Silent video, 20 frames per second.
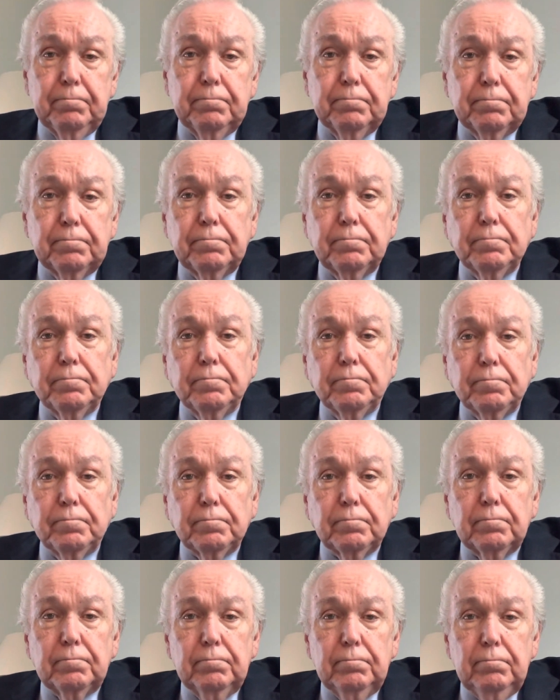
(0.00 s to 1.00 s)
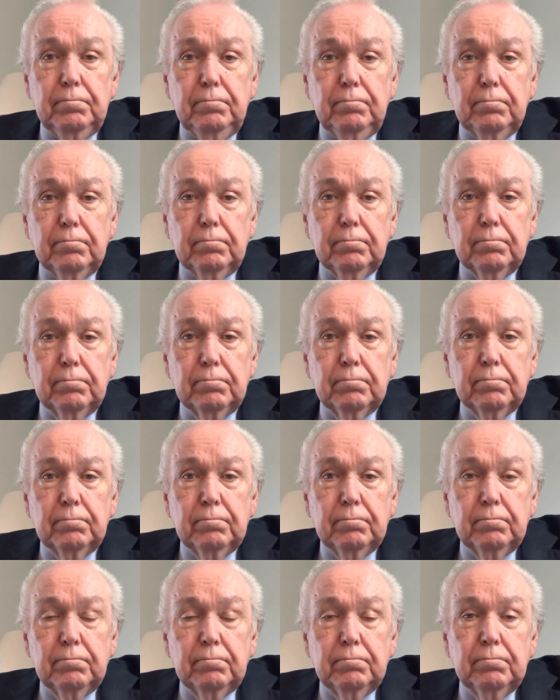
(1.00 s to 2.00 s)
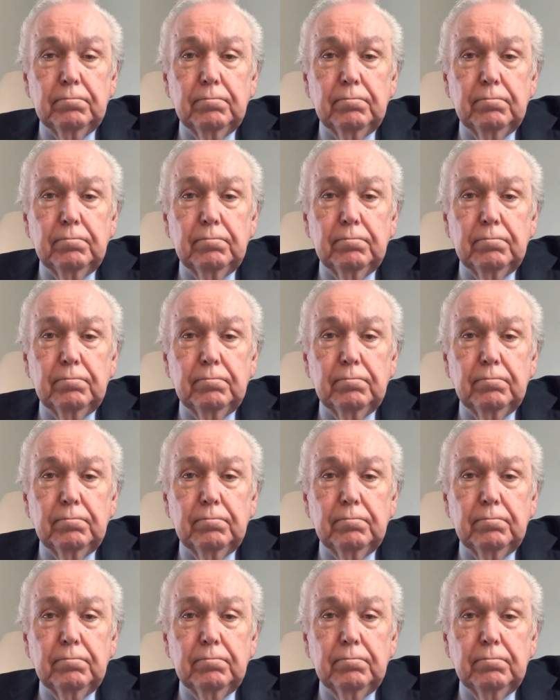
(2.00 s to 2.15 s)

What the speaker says: (silence)